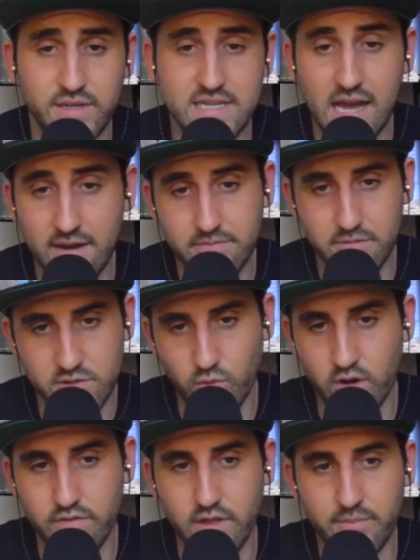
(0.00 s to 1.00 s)
so my dad
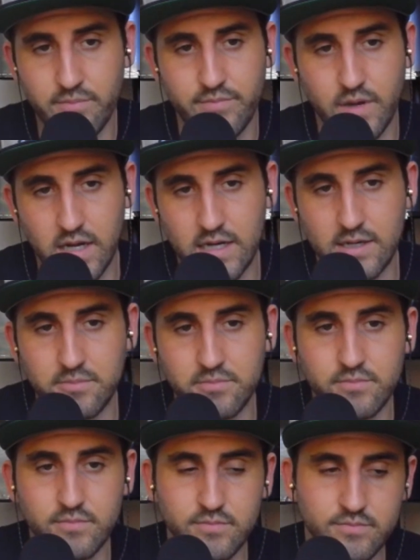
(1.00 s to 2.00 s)
was one of
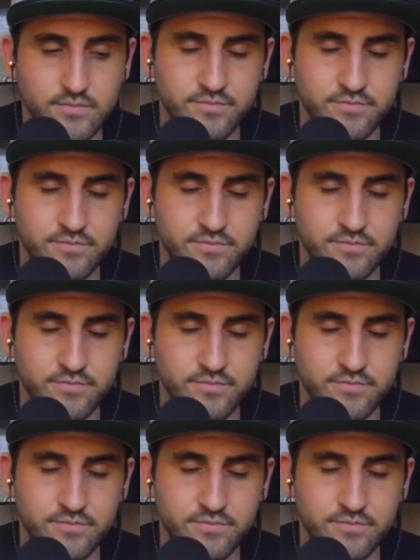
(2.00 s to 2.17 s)
them,